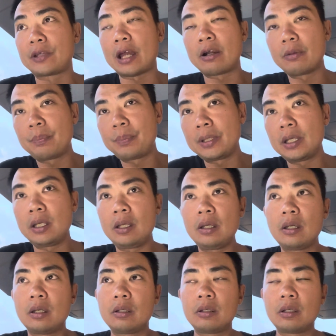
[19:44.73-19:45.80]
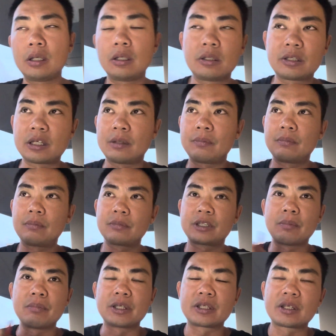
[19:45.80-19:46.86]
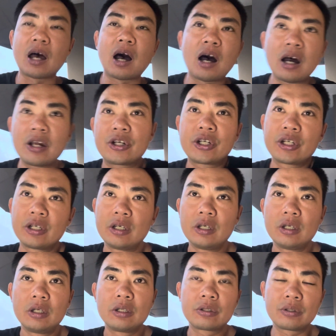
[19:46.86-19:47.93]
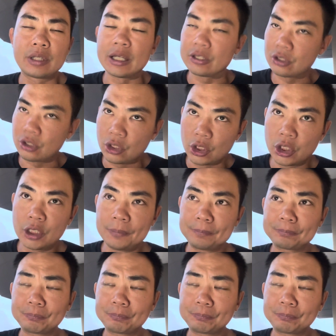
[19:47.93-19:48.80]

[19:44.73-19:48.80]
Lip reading: therapy and some massage, so that's good.